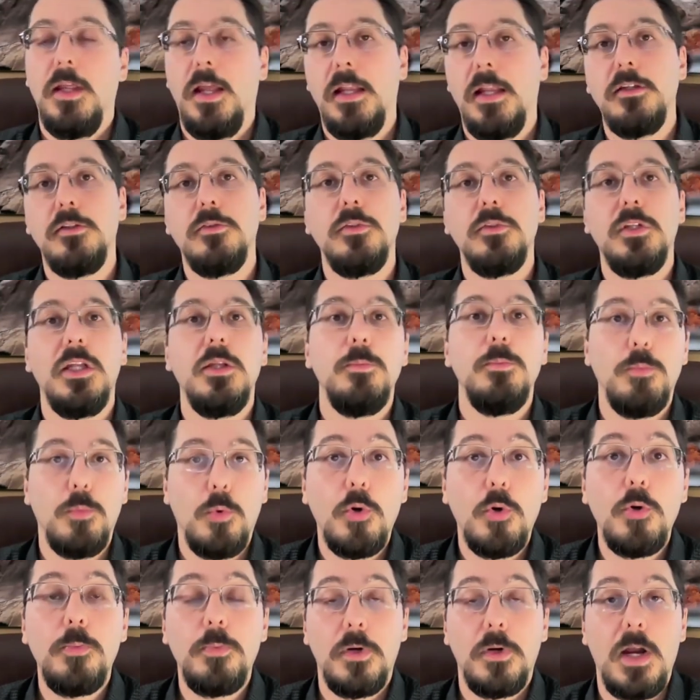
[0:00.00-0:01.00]
and create
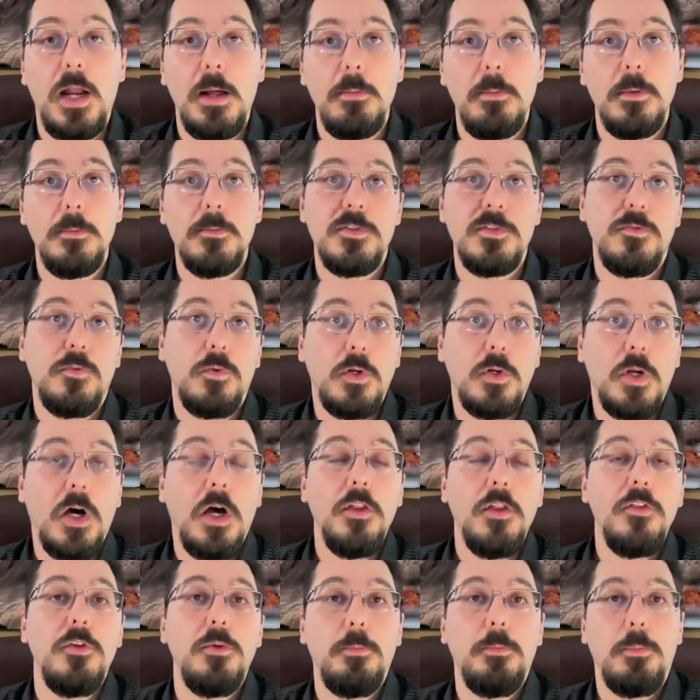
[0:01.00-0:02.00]
more problems for
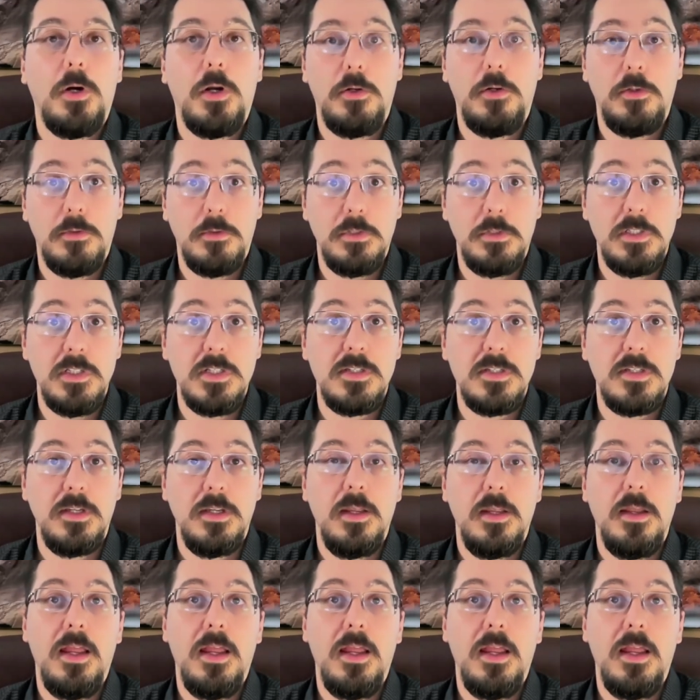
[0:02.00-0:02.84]
other borrowers